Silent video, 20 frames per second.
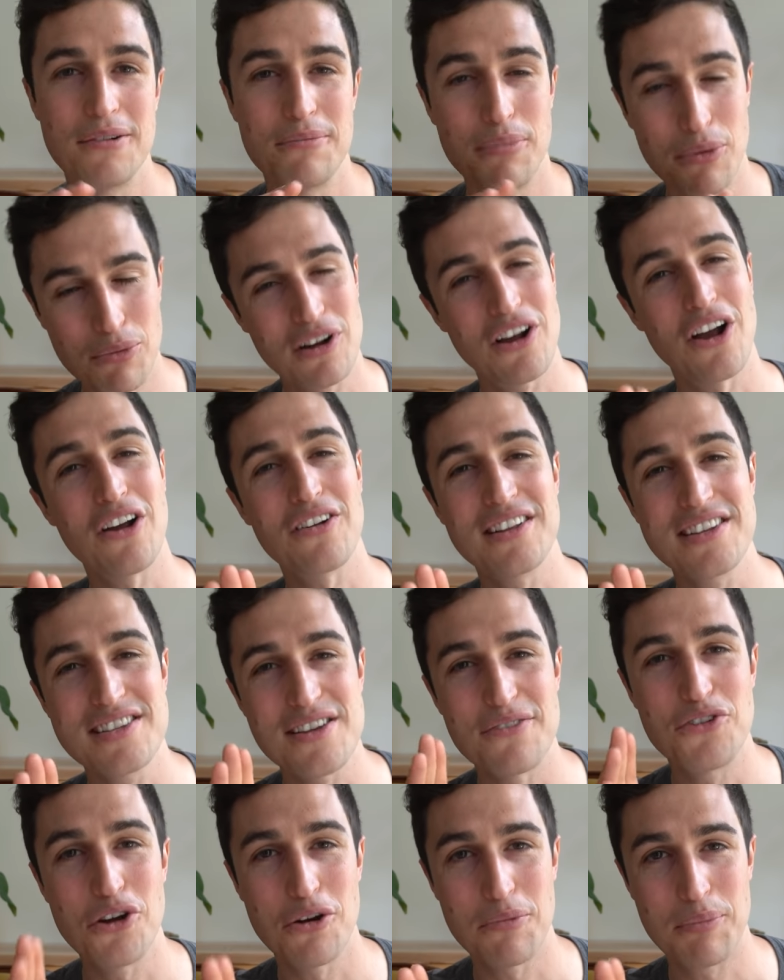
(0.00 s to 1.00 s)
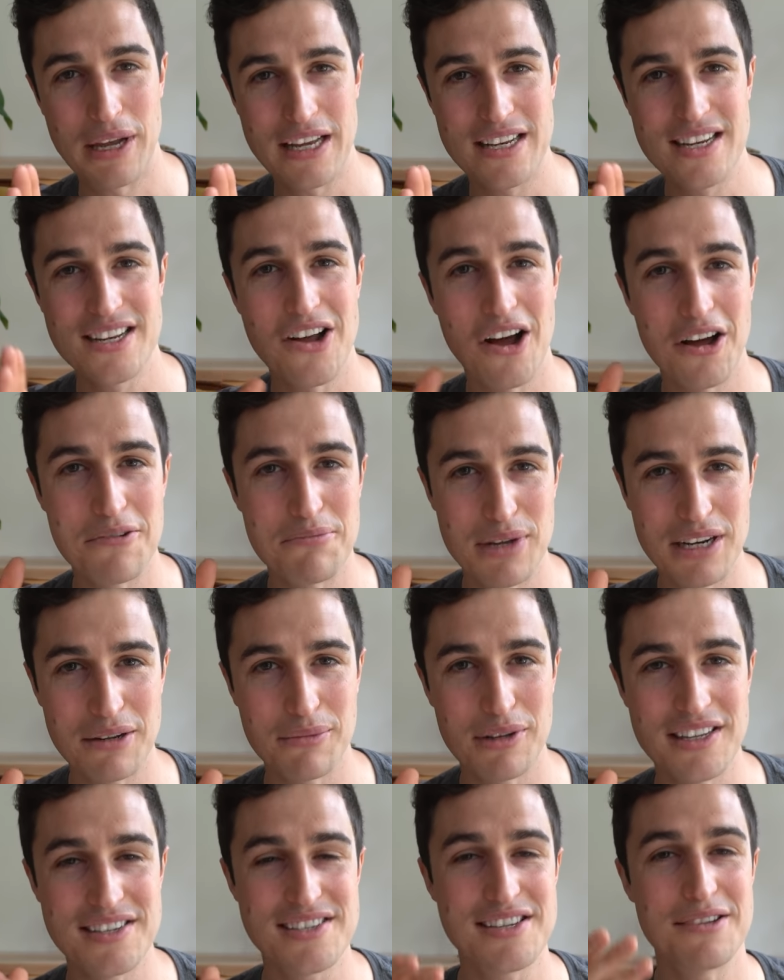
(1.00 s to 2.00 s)
But regardless of your opinion on
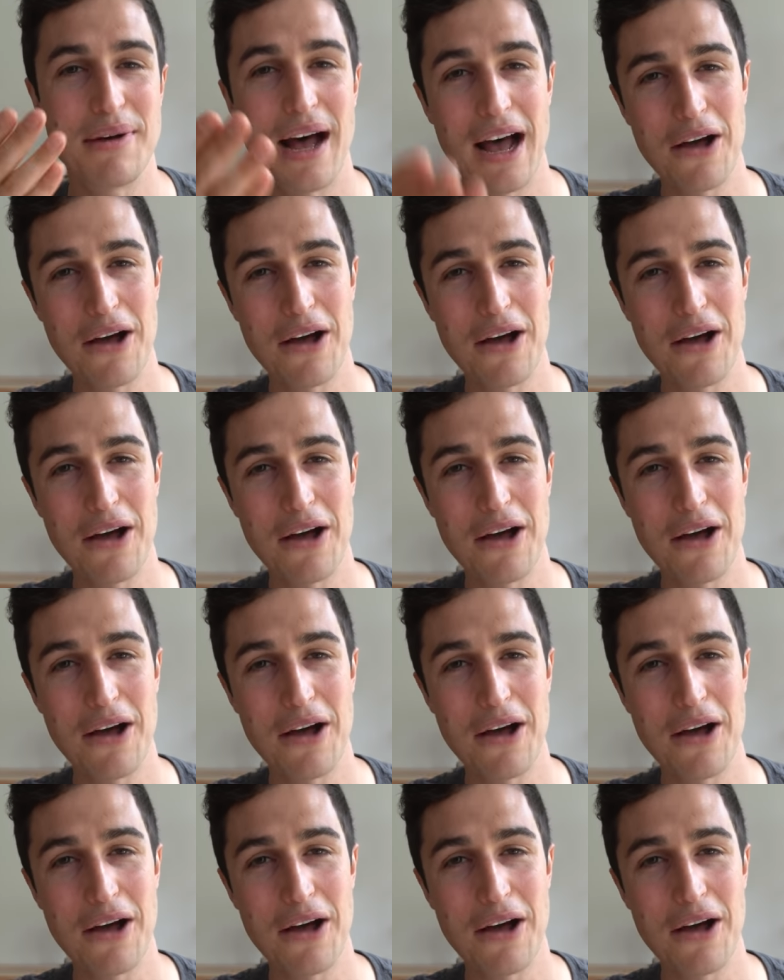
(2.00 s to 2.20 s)
minimalism,